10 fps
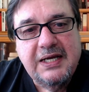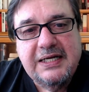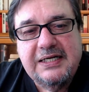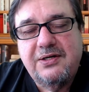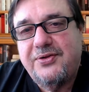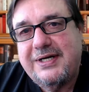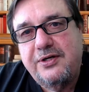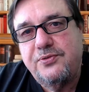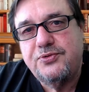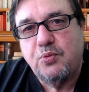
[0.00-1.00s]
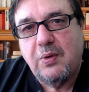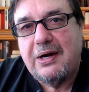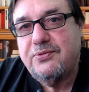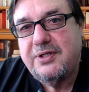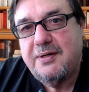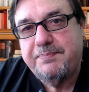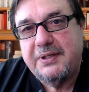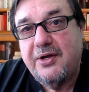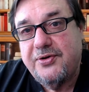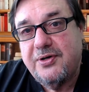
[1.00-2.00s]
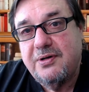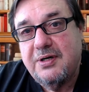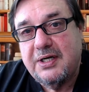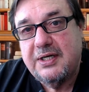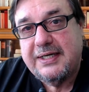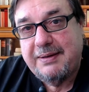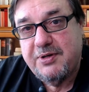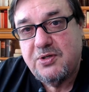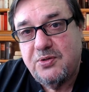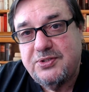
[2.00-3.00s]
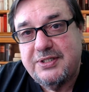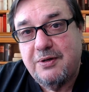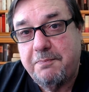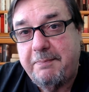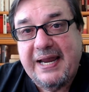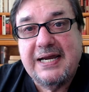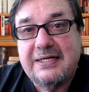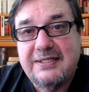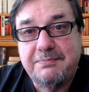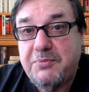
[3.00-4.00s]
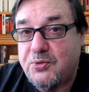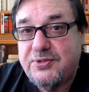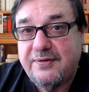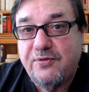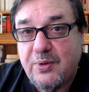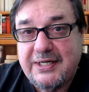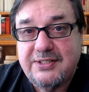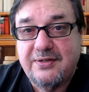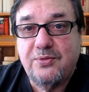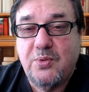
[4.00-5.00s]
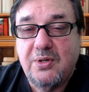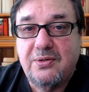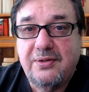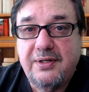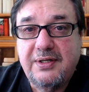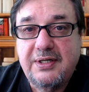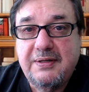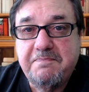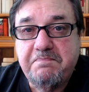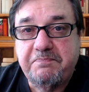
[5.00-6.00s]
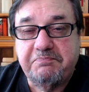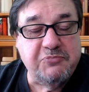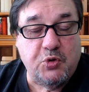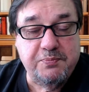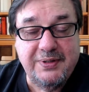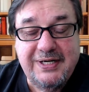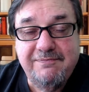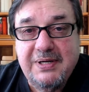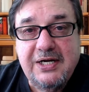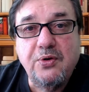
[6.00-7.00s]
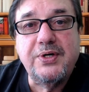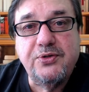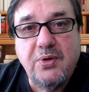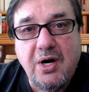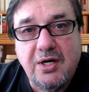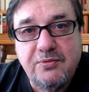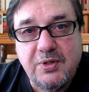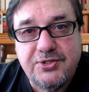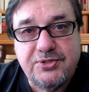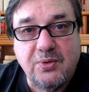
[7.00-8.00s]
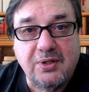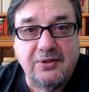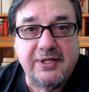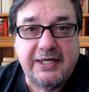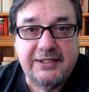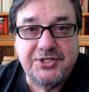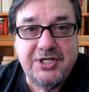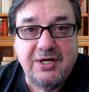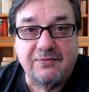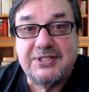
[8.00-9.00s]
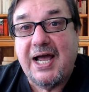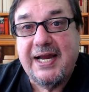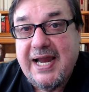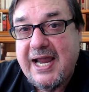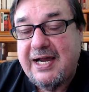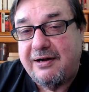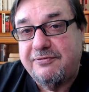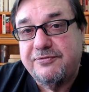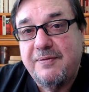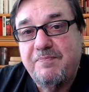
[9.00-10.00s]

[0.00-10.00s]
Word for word: you know, they use Roundup and other chemicals that are banned in most of the rest of the world. Don't believe me? Go into a hardware store and look on the shelves. I have.